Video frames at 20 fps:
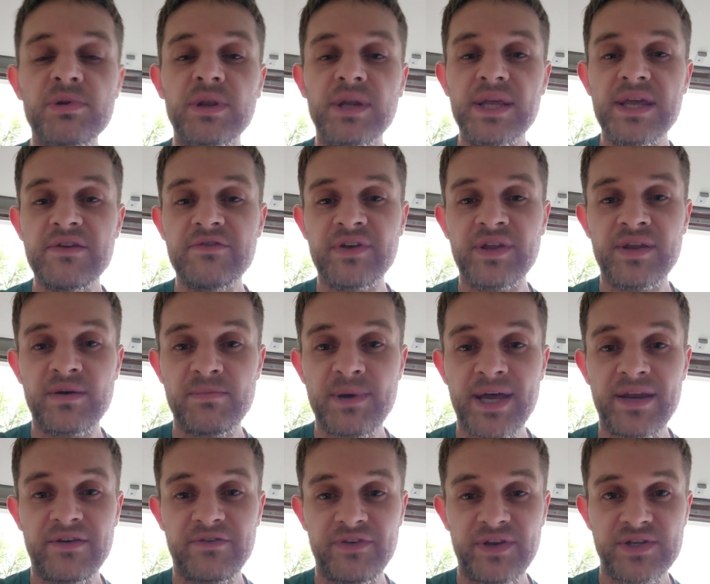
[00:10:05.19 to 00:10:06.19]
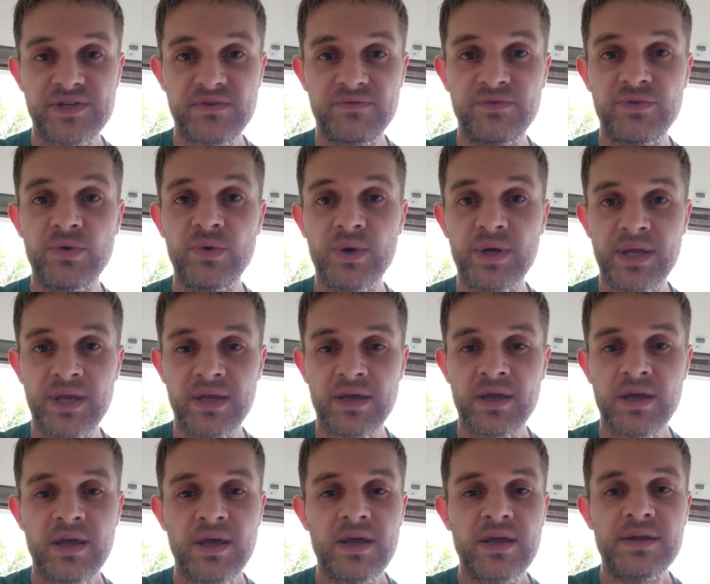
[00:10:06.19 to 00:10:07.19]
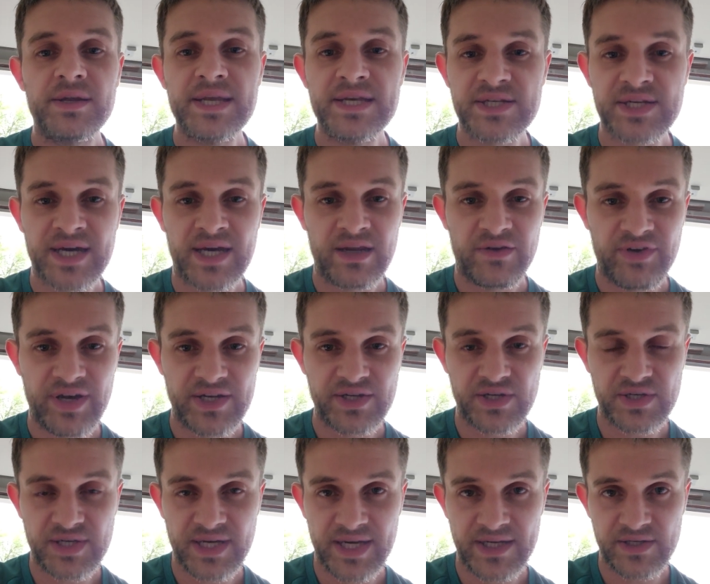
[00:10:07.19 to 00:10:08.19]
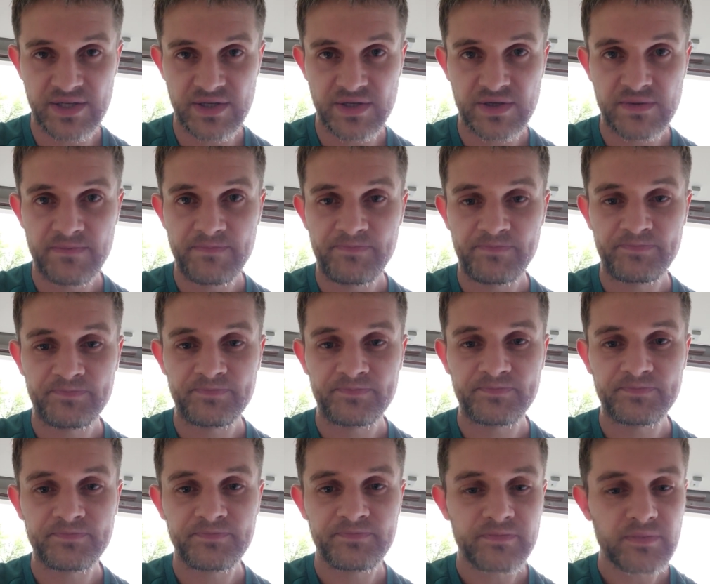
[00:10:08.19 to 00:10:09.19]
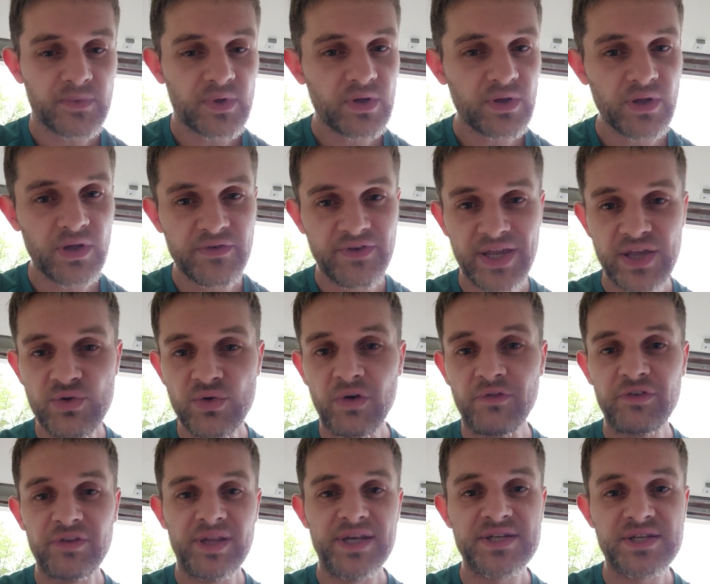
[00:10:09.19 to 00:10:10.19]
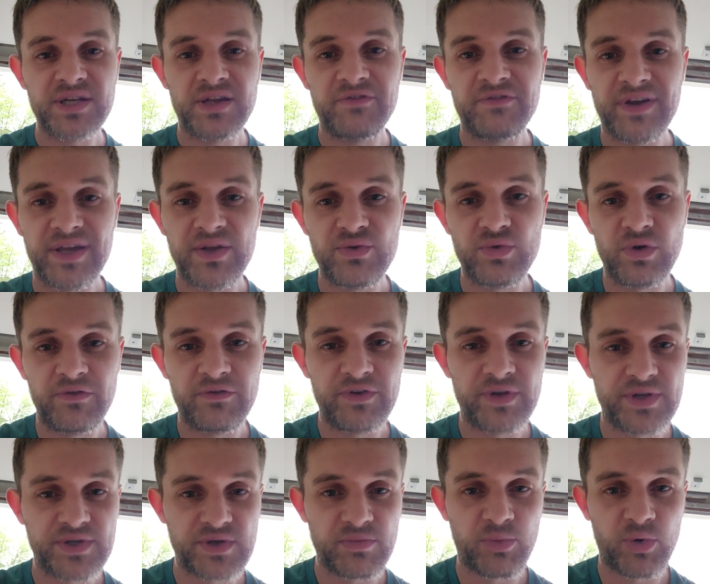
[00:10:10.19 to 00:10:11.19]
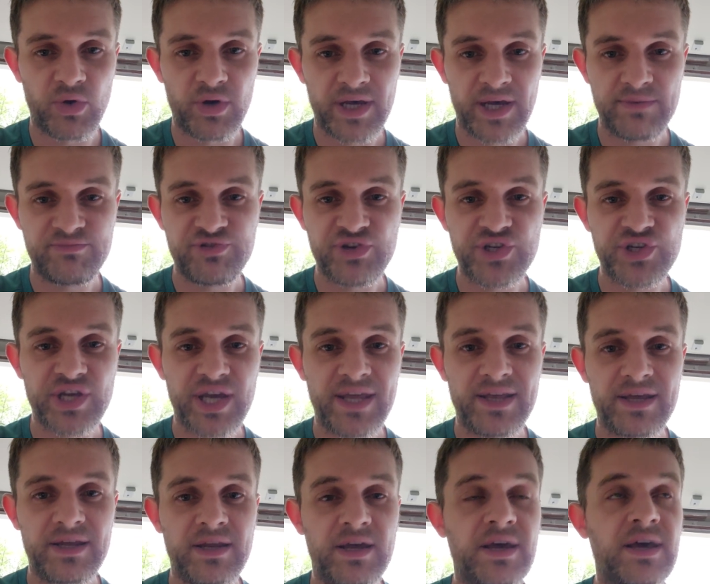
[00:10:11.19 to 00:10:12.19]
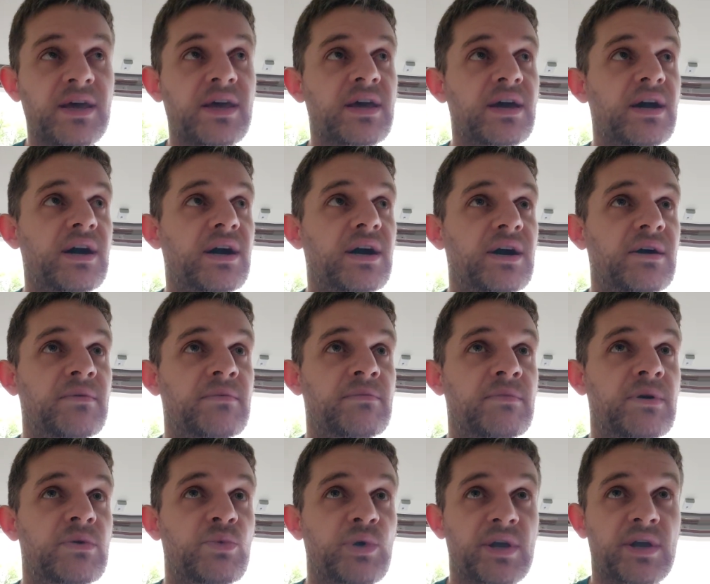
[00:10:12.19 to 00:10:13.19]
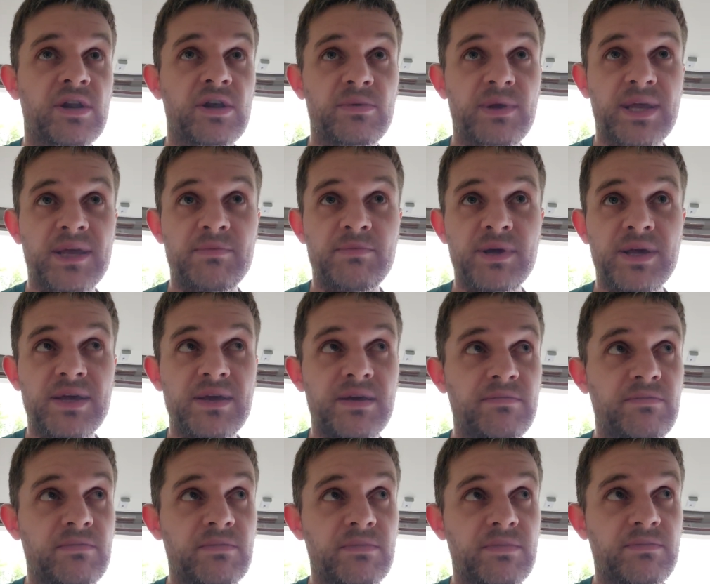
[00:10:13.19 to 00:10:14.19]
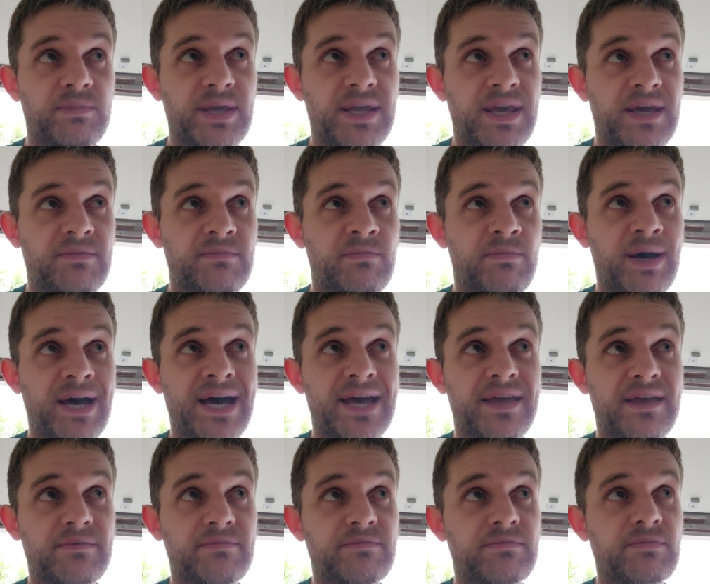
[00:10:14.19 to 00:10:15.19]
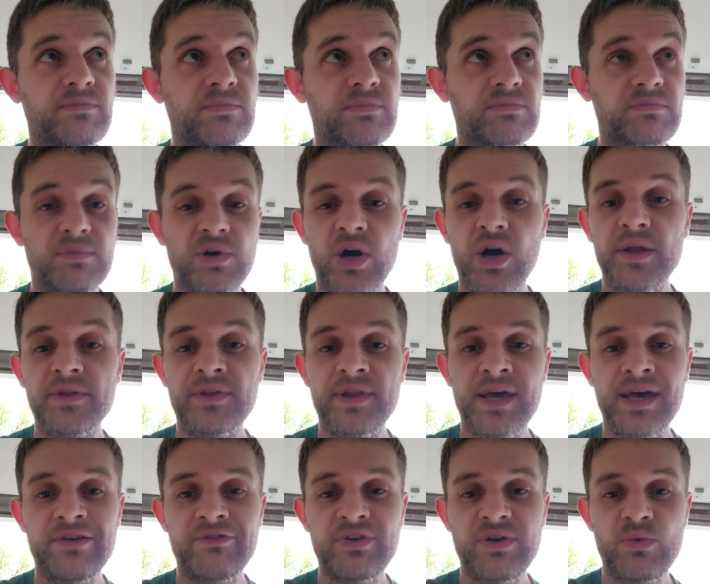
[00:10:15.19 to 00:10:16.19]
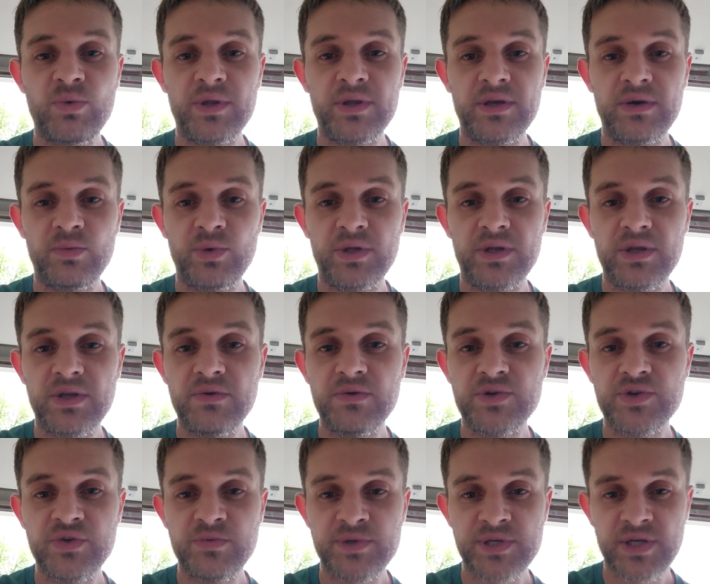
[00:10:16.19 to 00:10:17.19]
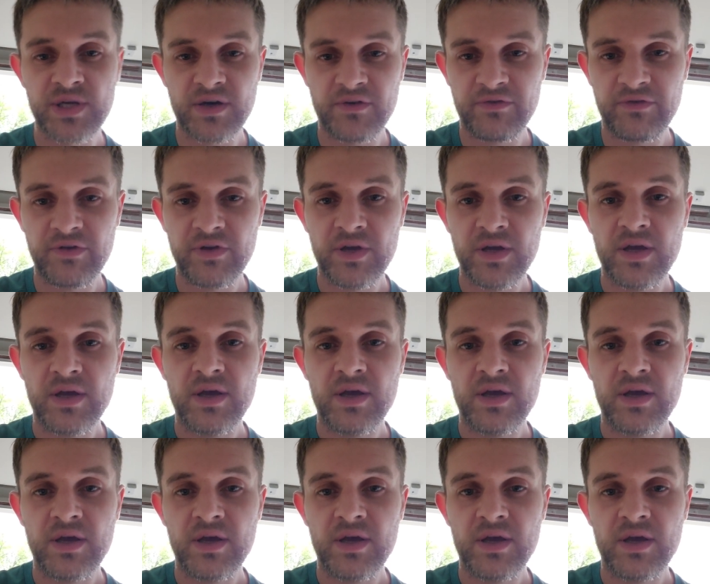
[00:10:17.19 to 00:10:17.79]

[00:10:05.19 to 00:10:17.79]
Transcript: believe in the benefits of doing these kind of exercises. Thank you all for listening. Thank you all for the support. I appreciate it. We're going to be getting back hot and heavy with the YouTube stuff,